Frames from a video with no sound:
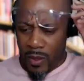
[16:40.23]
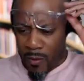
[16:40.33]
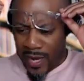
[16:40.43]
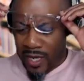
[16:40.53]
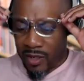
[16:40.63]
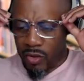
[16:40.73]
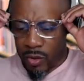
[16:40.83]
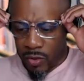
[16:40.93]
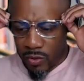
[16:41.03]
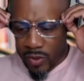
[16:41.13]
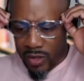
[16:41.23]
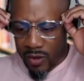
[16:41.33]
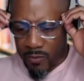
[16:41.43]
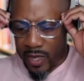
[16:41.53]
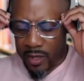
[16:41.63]
make it through. We're
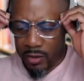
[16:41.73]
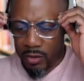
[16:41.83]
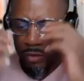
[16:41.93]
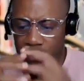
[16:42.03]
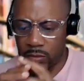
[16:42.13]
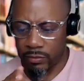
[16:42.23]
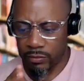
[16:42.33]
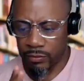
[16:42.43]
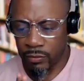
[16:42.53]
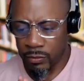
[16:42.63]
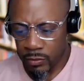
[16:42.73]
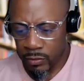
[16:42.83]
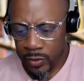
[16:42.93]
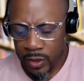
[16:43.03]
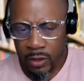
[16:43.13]
gonna make it through.
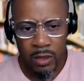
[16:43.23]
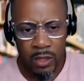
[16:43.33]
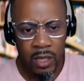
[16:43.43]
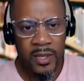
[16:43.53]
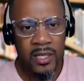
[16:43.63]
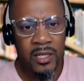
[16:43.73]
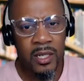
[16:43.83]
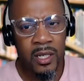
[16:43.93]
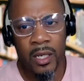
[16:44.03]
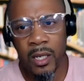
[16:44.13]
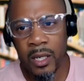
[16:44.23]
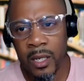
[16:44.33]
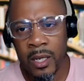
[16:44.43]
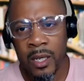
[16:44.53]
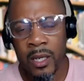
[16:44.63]
So let me see
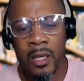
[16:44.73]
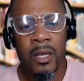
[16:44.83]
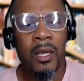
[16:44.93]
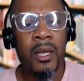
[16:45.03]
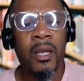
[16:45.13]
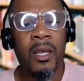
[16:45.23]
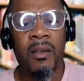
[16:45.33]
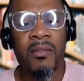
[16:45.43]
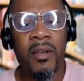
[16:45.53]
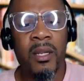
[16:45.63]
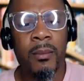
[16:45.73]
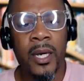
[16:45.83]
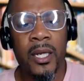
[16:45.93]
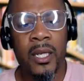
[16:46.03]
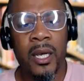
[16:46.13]
if
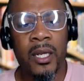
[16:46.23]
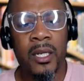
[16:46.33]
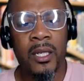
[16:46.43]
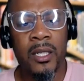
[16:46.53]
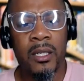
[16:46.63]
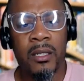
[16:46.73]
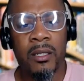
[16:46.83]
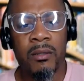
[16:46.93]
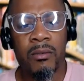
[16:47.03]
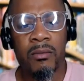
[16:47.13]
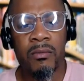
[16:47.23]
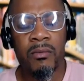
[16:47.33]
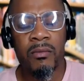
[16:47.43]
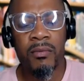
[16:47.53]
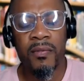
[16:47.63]
anybody got any
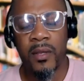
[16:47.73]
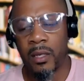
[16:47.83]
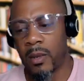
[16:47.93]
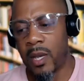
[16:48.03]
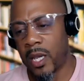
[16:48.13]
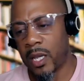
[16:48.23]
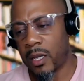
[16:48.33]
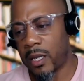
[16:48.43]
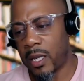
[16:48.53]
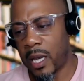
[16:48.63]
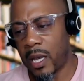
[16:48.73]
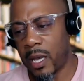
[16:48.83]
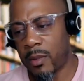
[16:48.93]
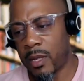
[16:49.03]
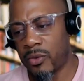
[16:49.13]
feedback,
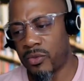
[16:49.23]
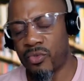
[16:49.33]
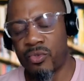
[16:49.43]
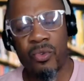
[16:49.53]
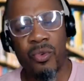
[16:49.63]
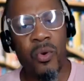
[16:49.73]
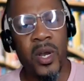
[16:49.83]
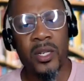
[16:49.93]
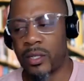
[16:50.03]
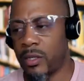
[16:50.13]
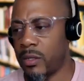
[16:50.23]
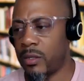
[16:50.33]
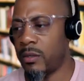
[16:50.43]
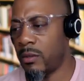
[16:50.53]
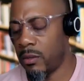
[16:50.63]
comments, questions.
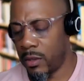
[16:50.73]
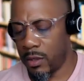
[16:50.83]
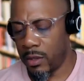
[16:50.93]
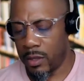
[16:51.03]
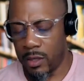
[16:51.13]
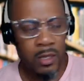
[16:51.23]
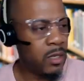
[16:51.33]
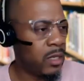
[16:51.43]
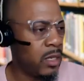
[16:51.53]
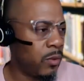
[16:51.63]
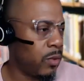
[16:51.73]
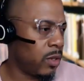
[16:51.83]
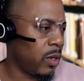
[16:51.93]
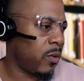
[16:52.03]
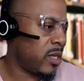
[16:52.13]
Then we'll
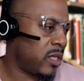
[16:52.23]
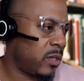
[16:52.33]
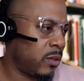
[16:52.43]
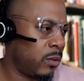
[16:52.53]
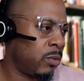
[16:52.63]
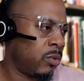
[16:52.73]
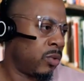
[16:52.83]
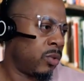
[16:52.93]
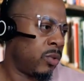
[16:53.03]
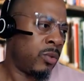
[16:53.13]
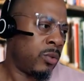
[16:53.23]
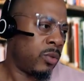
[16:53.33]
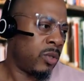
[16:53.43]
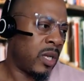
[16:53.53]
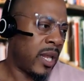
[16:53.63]
go into
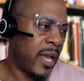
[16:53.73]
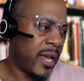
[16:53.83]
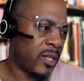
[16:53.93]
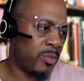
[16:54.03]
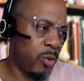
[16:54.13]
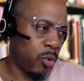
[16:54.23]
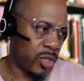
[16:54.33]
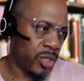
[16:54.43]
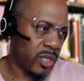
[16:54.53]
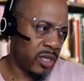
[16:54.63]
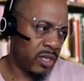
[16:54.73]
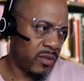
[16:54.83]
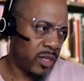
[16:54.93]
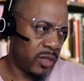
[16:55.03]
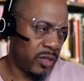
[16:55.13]
the last portion of
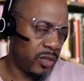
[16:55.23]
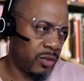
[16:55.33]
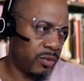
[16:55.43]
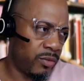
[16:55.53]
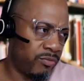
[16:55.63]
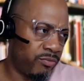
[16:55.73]
this